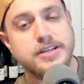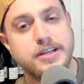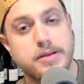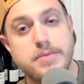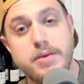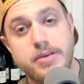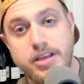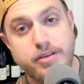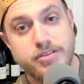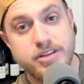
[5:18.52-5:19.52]

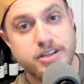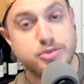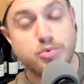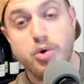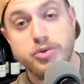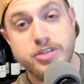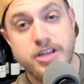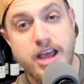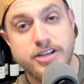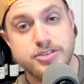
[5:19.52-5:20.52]
Maybe even this Road to
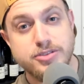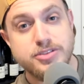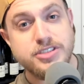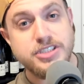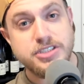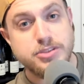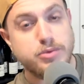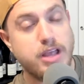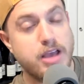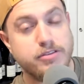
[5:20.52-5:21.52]
Nationals season
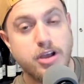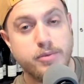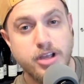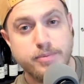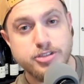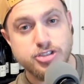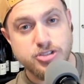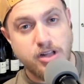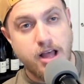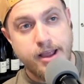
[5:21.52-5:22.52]
we have coming up in
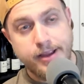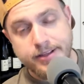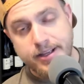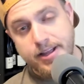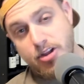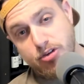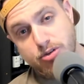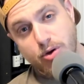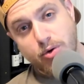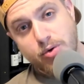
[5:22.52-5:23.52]
July.
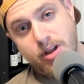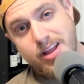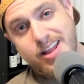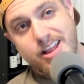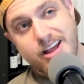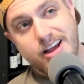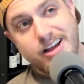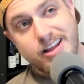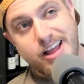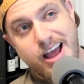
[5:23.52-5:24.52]
So
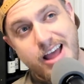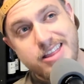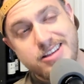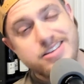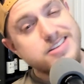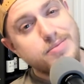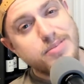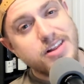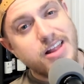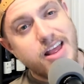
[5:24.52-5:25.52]
this is
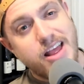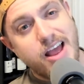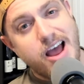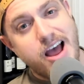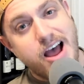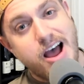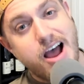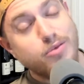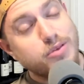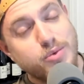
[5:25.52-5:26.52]
something that
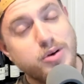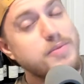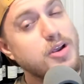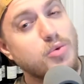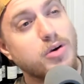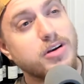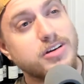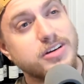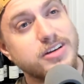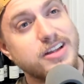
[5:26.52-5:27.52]
I really want to make work,
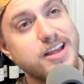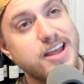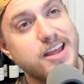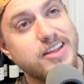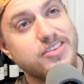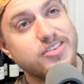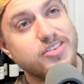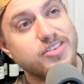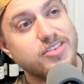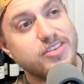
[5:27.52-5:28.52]
and
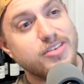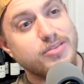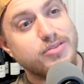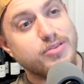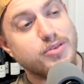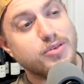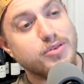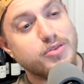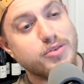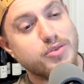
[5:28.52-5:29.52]
for
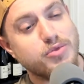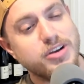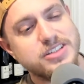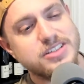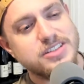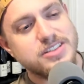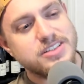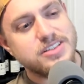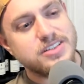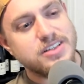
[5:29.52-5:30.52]

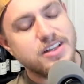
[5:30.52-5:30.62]
reasons